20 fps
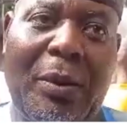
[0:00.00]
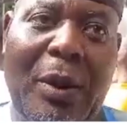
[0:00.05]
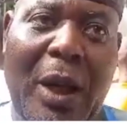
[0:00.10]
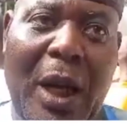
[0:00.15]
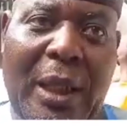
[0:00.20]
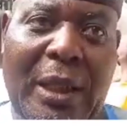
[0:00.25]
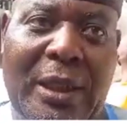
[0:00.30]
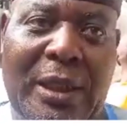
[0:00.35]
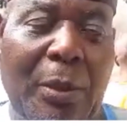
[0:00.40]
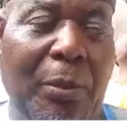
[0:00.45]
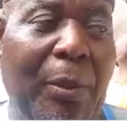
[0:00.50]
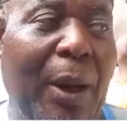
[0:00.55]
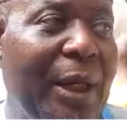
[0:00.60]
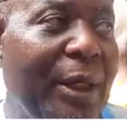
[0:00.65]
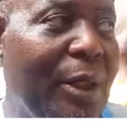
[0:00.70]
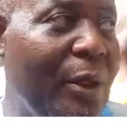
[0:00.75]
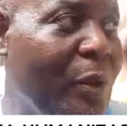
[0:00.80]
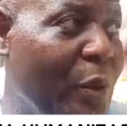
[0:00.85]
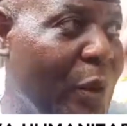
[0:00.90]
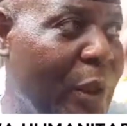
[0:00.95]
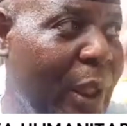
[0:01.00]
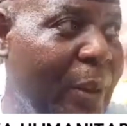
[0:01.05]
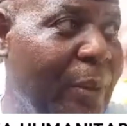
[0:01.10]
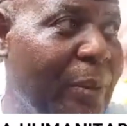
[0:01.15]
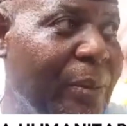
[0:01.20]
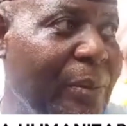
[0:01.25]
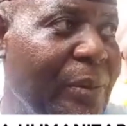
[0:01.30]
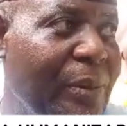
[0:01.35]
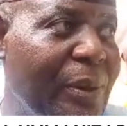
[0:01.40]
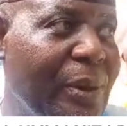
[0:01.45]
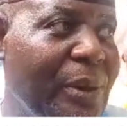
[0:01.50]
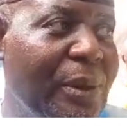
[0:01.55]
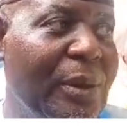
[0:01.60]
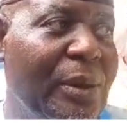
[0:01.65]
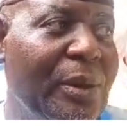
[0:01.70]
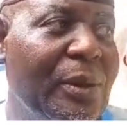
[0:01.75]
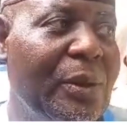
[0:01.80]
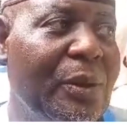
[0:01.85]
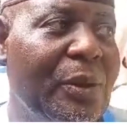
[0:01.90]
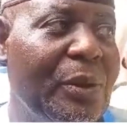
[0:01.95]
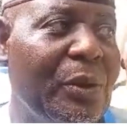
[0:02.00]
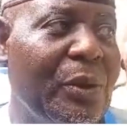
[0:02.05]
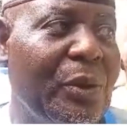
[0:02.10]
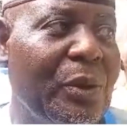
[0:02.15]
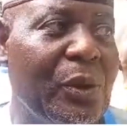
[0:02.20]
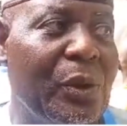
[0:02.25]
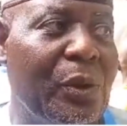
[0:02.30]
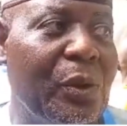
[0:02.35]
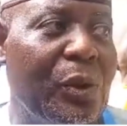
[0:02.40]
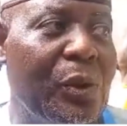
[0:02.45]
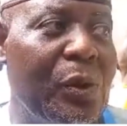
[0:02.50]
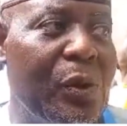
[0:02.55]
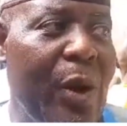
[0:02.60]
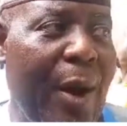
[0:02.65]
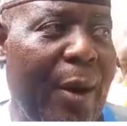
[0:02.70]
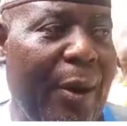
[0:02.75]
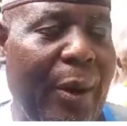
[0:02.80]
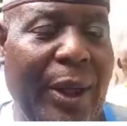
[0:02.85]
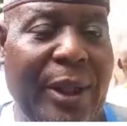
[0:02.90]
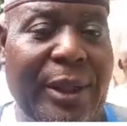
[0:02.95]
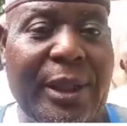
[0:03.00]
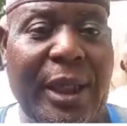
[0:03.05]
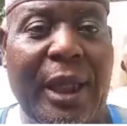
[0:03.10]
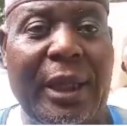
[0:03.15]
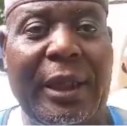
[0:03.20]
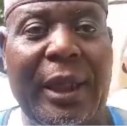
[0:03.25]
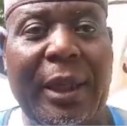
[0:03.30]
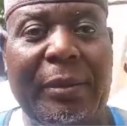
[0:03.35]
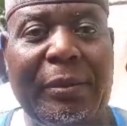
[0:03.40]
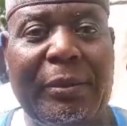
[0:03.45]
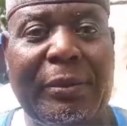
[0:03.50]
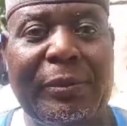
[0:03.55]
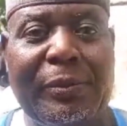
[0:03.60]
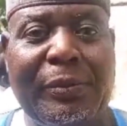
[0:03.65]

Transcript: It's a burden to them to contain them.